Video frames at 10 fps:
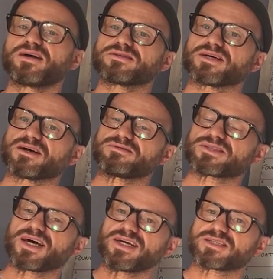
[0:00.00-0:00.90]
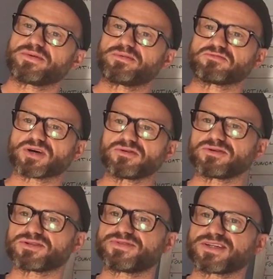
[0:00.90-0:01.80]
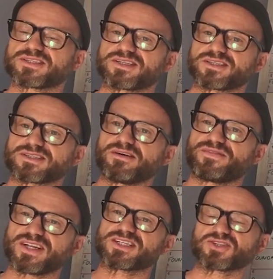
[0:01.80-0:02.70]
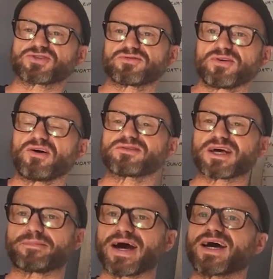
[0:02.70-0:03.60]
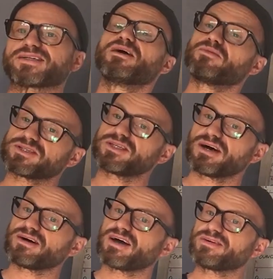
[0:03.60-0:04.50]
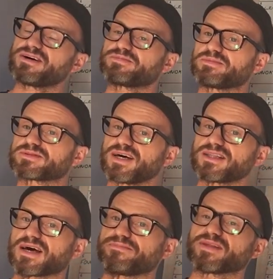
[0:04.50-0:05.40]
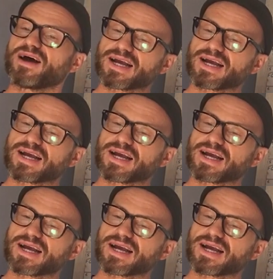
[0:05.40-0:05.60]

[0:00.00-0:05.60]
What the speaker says: So I don't say to people, don't use thinning scissors. Thinning scissors are wrong, they're bad, which, you know, I've heard people say that.